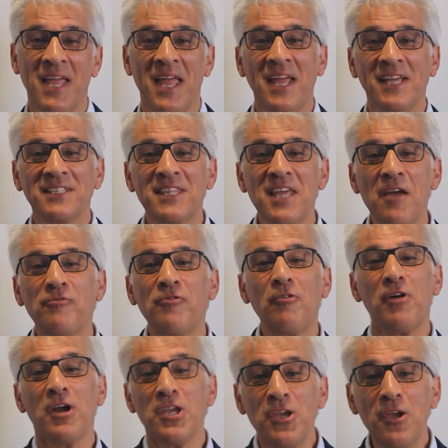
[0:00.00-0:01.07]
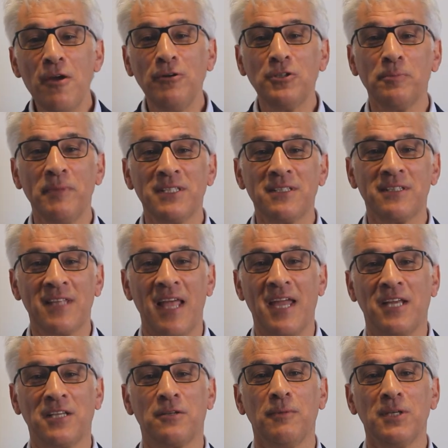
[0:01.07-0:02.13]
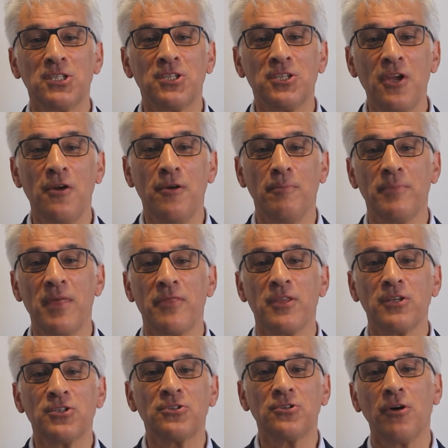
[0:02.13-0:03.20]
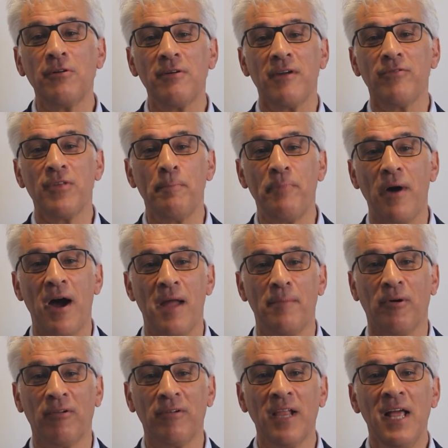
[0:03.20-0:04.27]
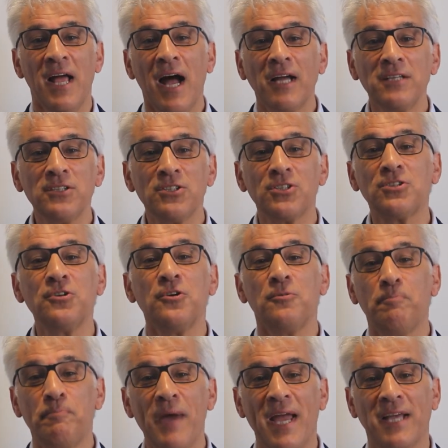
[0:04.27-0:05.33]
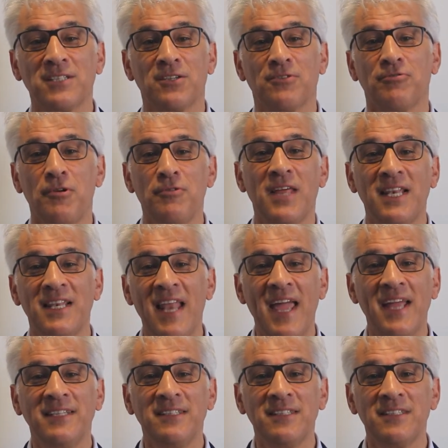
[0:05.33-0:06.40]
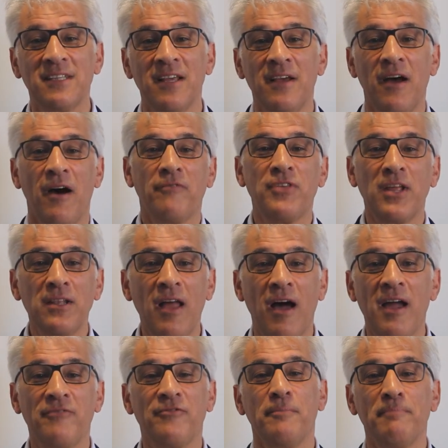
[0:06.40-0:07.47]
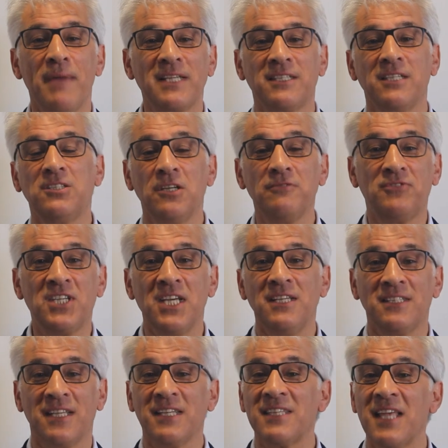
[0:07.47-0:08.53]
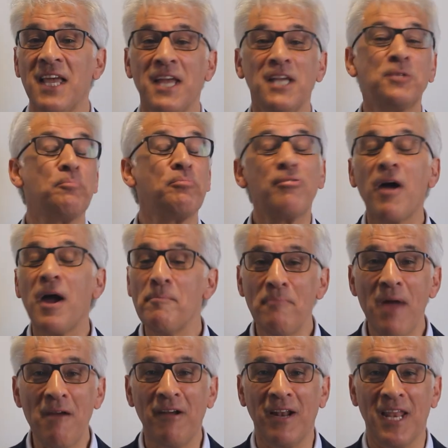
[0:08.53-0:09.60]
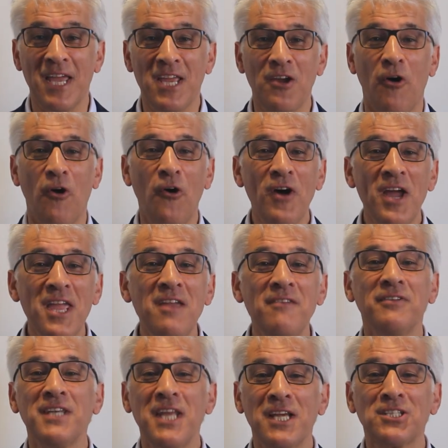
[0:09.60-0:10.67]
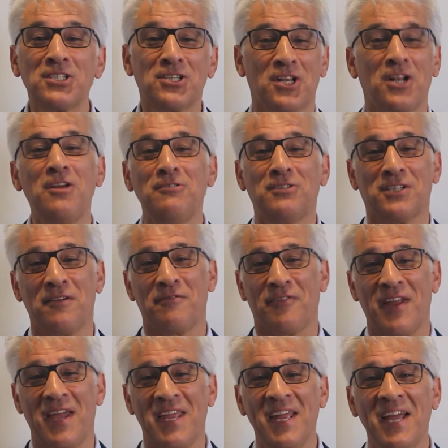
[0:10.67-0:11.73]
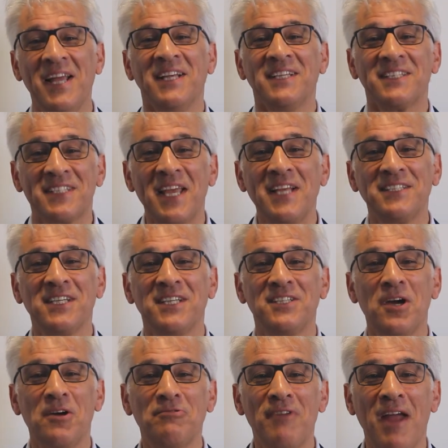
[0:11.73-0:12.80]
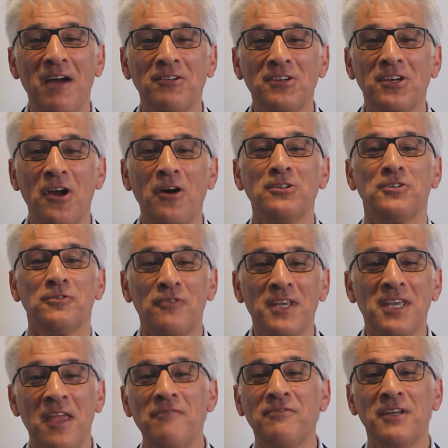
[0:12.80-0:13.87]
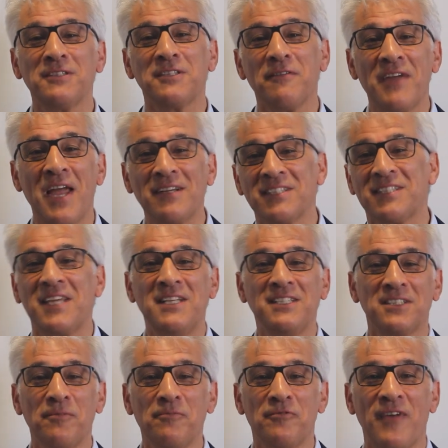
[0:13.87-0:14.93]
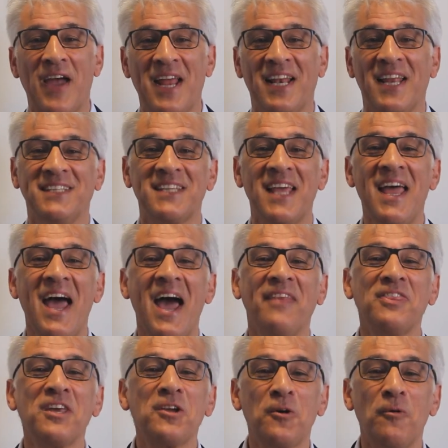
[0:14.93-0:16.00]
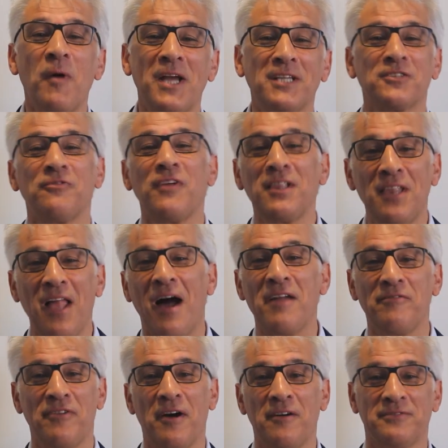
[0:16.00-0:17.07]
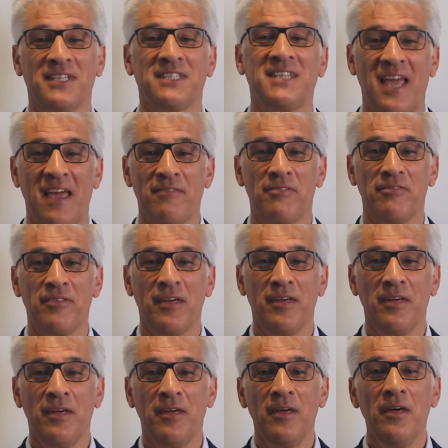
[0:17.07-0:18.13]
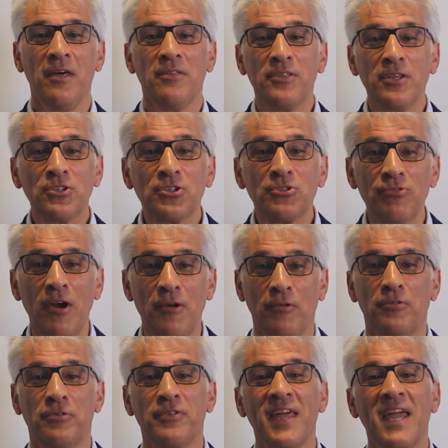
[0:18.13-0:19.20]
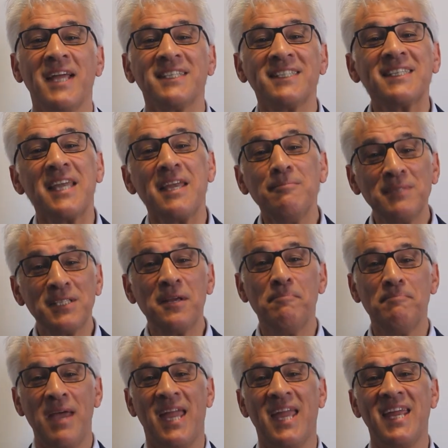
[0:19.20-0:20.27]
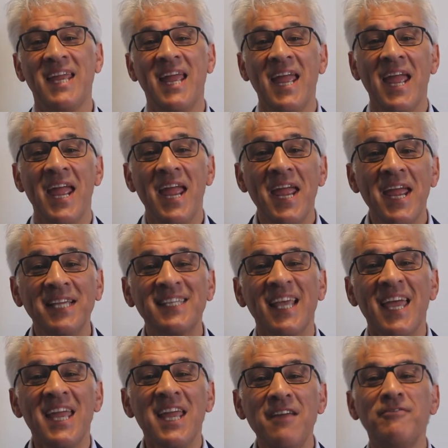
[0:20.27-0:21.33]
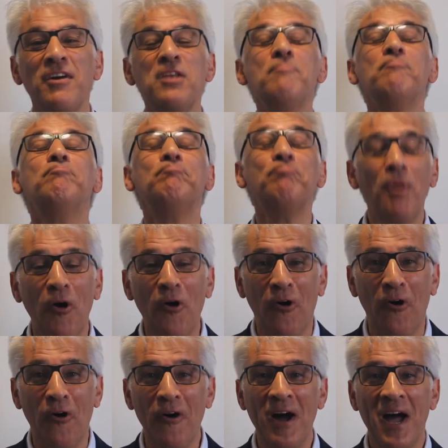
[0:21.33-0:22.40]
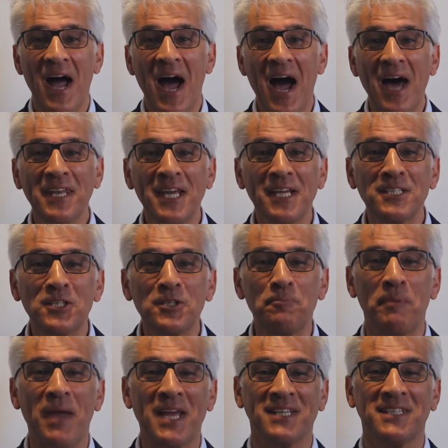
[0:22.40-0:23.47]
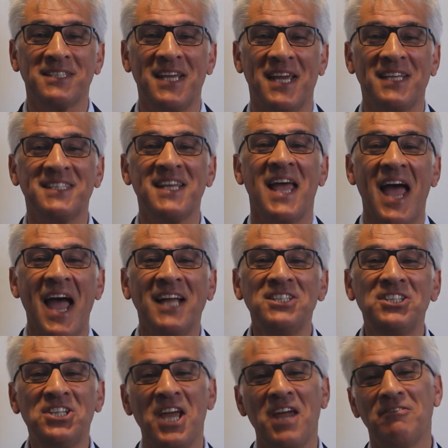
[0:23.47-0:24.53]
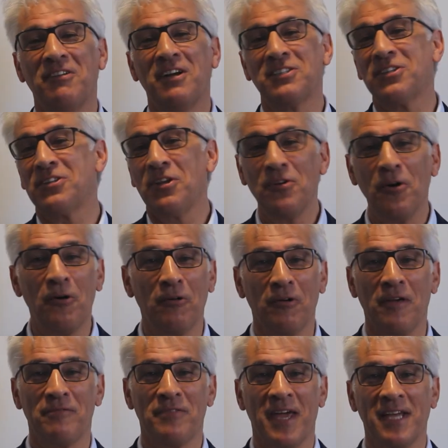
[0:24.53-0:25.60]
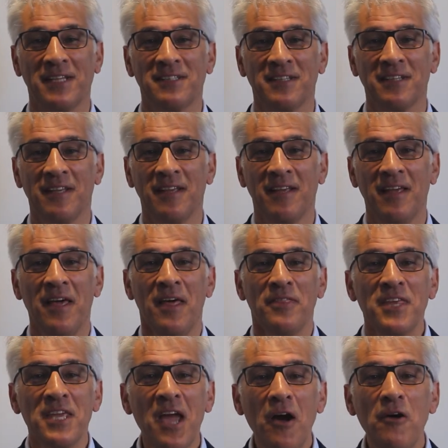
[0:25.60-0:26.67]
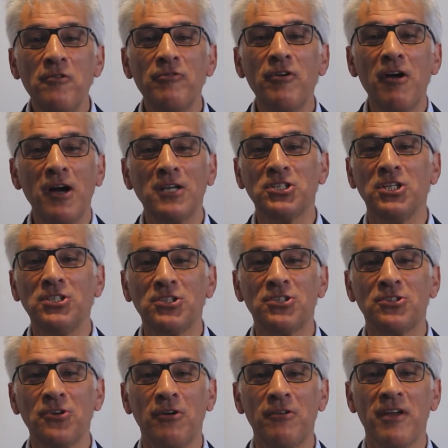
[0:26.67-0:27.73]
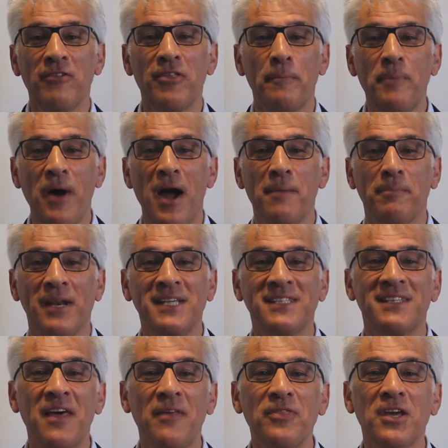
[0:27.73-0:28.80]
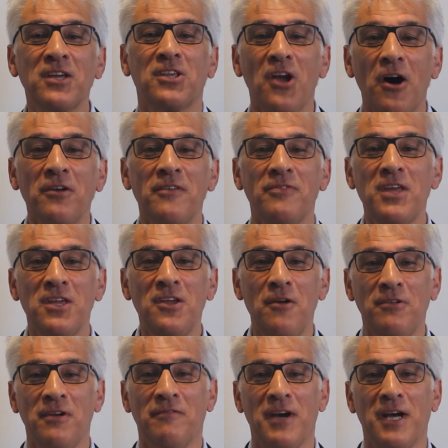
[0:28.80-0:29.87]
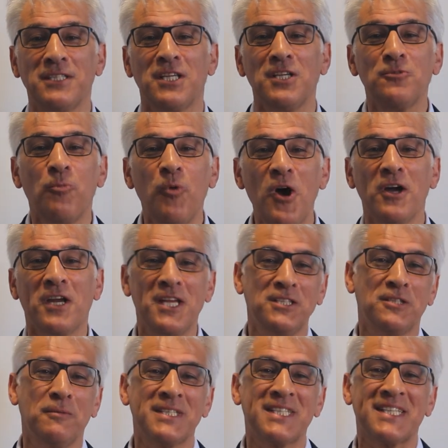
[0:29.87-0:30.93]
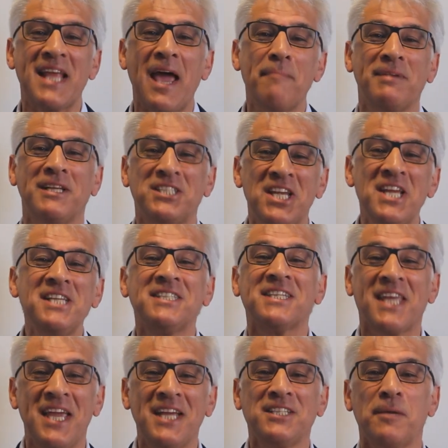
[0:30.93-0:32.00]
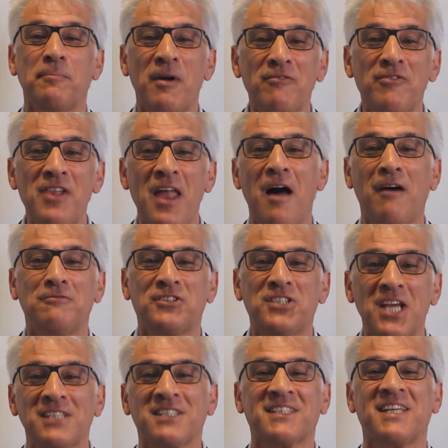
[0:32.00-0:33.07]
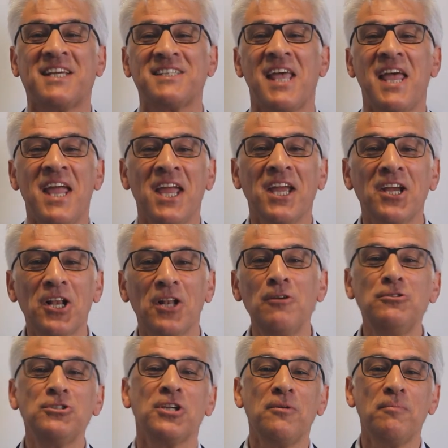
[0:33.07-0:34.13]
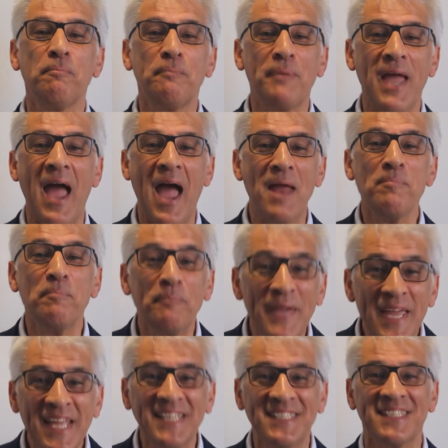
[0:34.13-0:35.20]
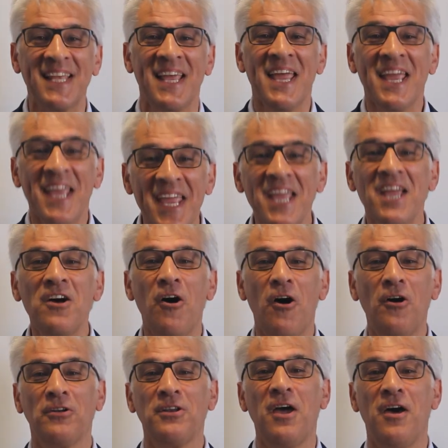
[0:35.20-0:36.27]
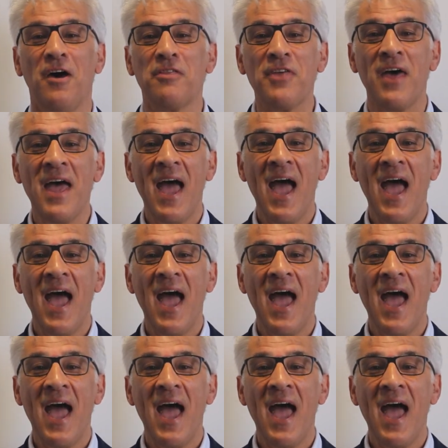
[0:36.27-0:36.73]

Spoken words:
it's therefore a huge mistake to assume that the story of the Bible, understood best through the lens of the life and message of Jesus, is primarily or even exclusively centered around God's forgiveness of our sins and failings and the quest for life after death. The truth, it seems to me, is even more unexpected and generous than all of this. The overarching story of the Bible is that the God of the universe is working to establish his kingdom of love, justice, inclusion, and peace here on earth,